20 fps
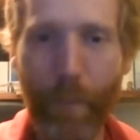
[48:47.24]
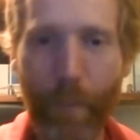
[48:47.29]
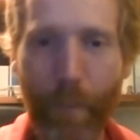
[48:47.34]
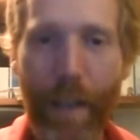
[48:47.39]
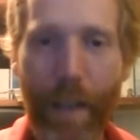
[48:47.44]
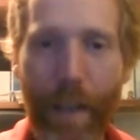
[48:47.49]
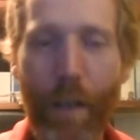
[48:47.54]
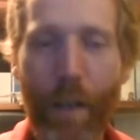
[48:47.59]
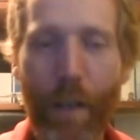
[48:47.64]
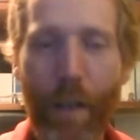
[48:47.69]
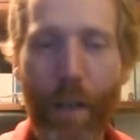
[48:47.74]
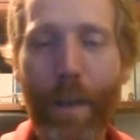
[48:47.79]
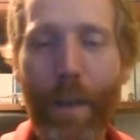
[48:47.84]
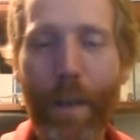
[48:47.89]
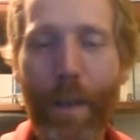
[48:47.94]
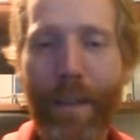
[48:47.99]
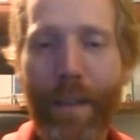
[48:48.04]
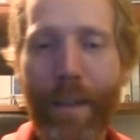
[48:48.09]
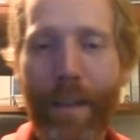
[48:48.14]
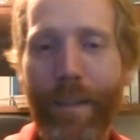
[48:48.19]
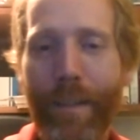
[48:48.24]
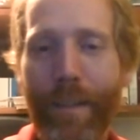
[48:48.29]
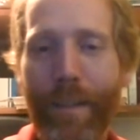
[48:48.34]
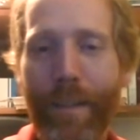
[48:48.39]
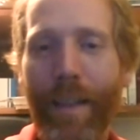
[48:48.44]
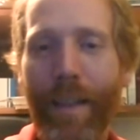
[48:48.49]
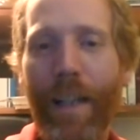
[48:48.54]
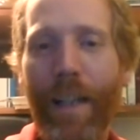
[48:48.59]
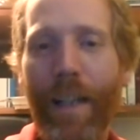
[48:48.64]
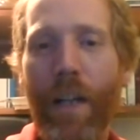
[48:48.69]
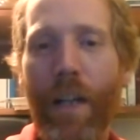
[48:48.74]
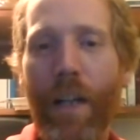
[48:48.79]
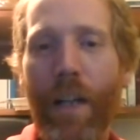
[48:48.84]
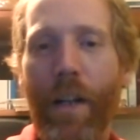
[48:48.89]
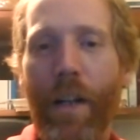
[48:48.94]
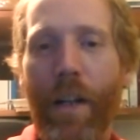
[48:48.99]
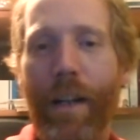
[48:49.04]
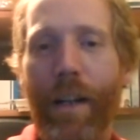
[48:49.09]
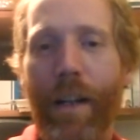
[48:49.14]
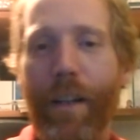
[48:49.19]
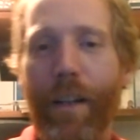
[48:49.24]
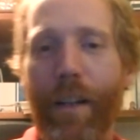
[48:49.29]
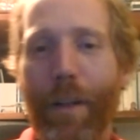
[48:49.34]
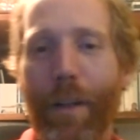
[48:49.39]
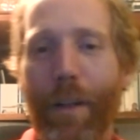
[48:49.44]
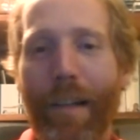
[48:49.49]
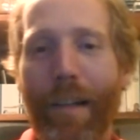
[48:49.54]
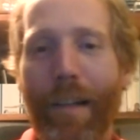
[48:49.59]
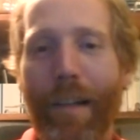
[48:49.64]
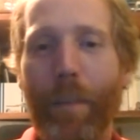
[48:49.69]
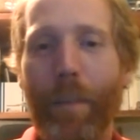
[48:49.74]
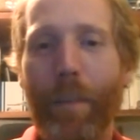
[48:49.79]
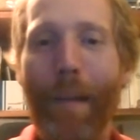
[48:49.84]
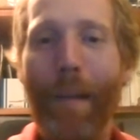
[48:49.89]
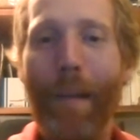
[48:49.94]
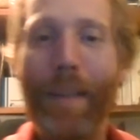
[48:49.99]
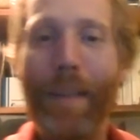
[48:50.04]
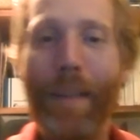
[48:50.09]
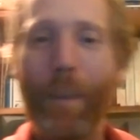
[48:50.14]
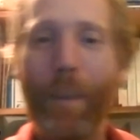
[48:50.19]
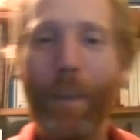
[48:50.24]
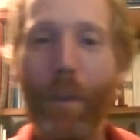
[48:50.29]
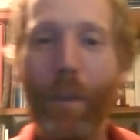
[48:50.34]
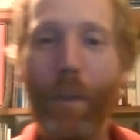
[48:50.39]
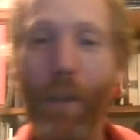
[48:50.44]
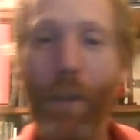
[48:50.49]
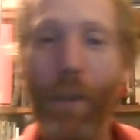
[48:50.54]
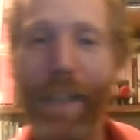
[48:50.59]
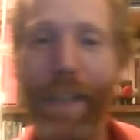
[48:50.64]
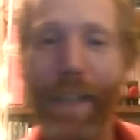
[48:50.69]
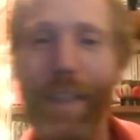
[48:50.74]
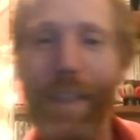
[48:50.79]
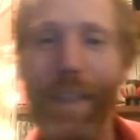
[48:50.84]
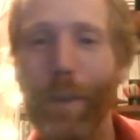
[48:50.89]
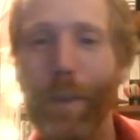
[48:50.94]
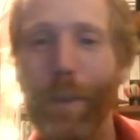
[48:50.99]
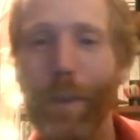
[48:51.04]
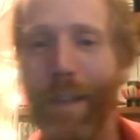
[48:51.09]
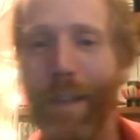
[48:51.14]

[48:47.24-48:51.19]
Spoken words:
who are experimenting with cooking, who are